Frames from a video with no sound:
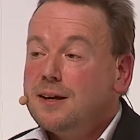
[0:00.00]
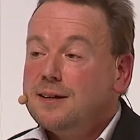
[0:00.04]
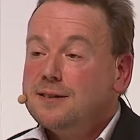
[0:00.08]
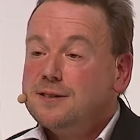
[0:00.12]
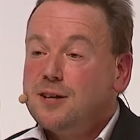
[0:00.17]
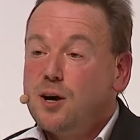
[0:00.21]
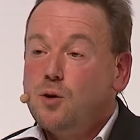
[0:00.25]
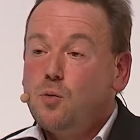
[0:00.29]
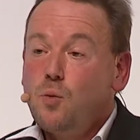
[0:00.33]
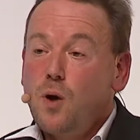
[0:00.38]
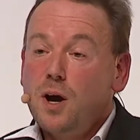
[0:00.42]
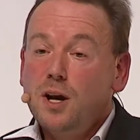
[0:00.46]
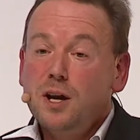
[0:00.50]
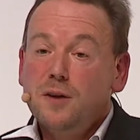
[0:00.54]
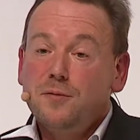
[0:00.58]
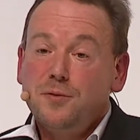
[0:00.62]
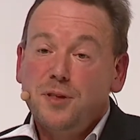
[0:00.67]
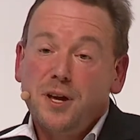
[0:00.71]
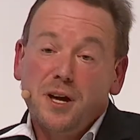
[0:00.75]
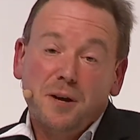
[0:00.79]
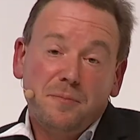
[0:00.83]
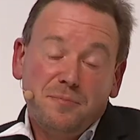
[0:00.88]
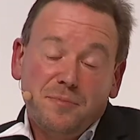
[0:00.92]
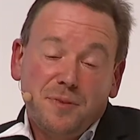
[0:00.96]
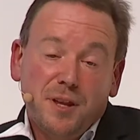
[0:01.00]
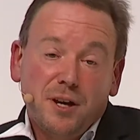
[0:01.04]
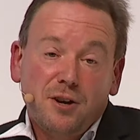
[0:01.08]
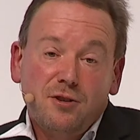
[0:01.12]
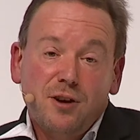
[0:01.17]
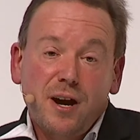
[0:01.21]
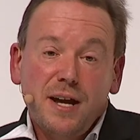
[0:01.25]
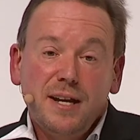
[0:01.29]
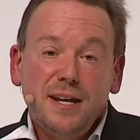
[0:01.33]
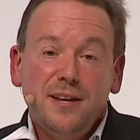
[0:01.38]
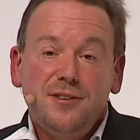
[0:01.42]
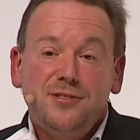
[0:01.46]
So one of the
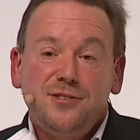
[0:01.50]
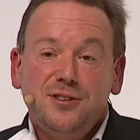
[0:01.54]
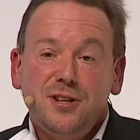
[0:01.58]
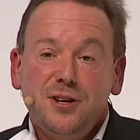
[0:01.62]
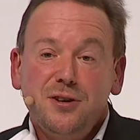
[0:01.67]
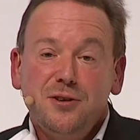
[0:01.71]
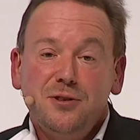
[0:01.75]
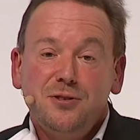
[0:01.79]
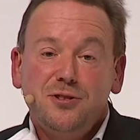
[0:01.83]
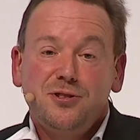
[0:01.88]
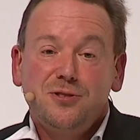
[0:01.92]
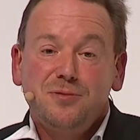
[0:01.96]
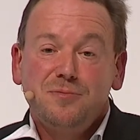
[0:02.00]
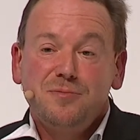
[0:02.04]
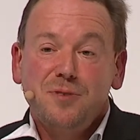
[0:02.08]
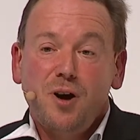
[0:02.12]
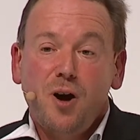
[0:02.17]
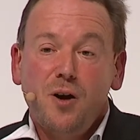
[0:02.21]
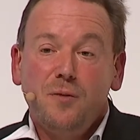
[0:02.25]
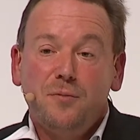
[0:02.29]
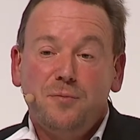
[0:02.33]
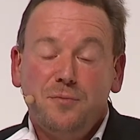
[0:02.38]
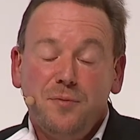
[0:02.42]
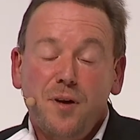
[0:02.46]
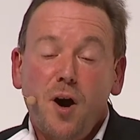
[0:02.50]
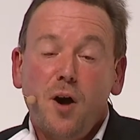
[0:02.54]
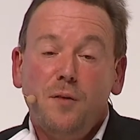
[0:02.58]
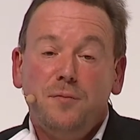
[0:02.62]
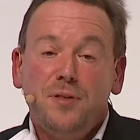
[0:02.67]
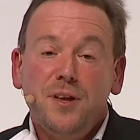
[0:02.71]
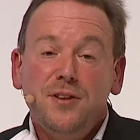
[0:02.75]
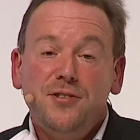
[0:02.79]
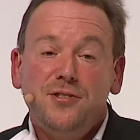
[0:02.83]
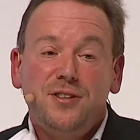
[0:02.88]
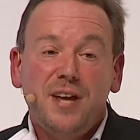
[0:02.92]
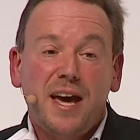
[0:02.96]
great issues of
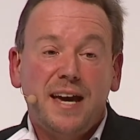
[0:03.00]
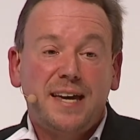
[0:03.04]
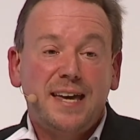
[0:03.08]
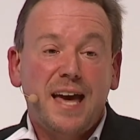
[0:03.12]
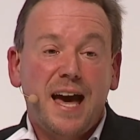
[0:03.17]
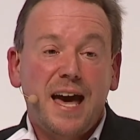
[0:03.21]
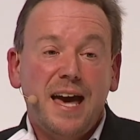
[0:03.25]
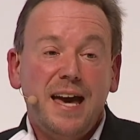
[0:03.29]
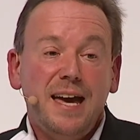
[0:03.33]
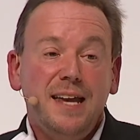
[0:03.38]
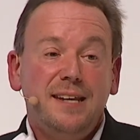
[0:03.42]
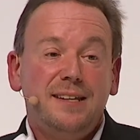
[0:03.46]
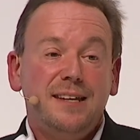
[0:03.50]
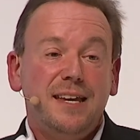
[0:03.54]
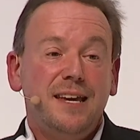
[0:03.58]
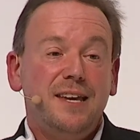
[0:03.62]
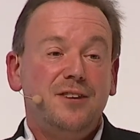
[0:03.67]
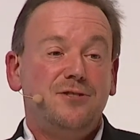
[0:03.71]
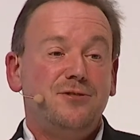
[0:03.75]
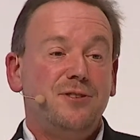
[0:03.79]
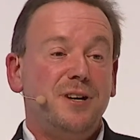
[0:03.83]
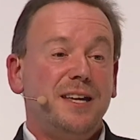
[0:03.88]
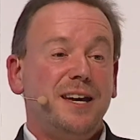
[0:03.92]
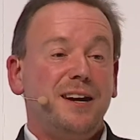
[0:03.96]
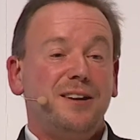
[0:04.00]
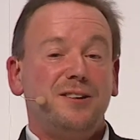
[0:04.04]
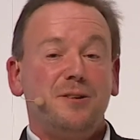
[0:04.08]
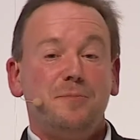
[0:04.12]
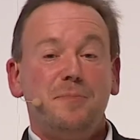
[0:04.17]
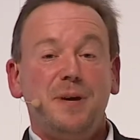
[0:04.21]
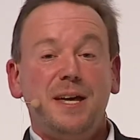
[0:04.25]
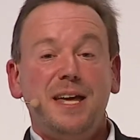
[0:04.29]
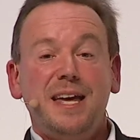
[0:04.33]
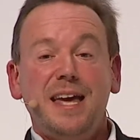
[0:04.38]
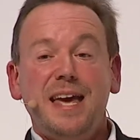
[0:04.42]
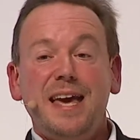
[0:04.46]
this decade is really going to
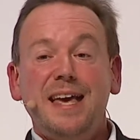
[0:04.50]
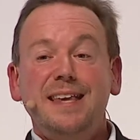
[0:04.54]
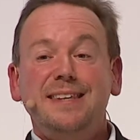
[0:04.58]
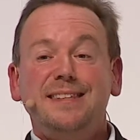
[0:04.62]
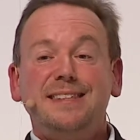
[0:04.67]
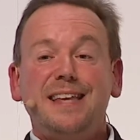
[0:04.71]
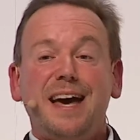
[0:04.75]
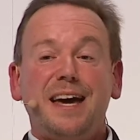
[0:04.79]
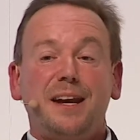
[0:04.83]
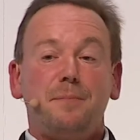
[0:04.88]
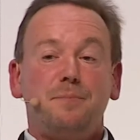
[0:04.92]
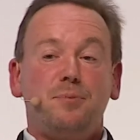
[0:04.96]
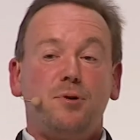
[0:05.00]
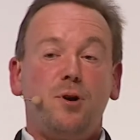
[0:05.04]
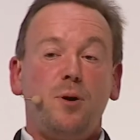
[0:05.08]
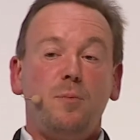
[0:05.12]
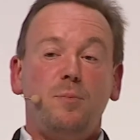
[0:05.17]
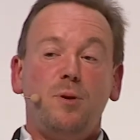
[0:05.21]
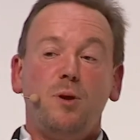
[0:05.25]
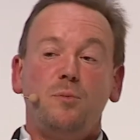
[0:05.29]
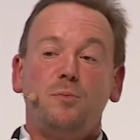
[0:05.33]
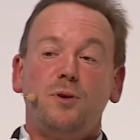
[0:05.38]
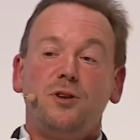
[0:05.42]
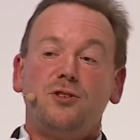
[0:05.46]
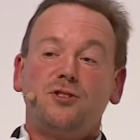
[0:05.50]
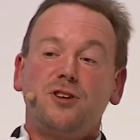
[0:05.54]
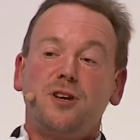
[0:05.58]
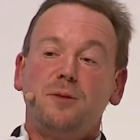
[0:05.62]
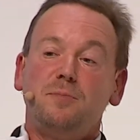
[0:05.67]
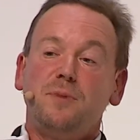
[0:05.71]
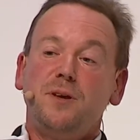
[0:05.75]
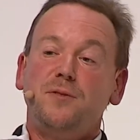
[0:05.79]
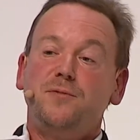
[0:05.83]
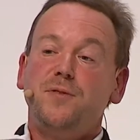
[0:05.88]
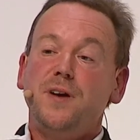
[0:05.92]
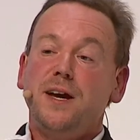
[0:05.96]
be, is that a problem which can
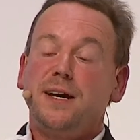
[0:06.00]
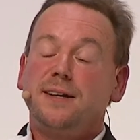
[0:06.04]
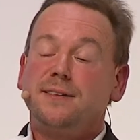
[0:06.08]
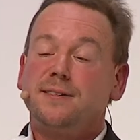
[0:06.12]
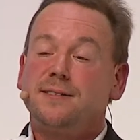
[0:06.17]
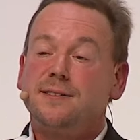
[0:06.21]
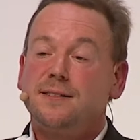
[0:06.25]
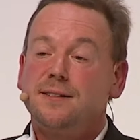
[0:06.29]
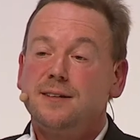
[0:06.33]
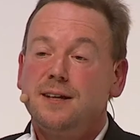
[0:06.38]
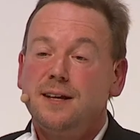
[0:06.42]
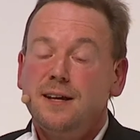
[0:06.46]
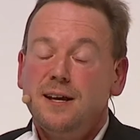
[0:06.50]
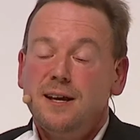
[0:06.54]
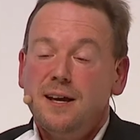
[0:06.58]
be fixed?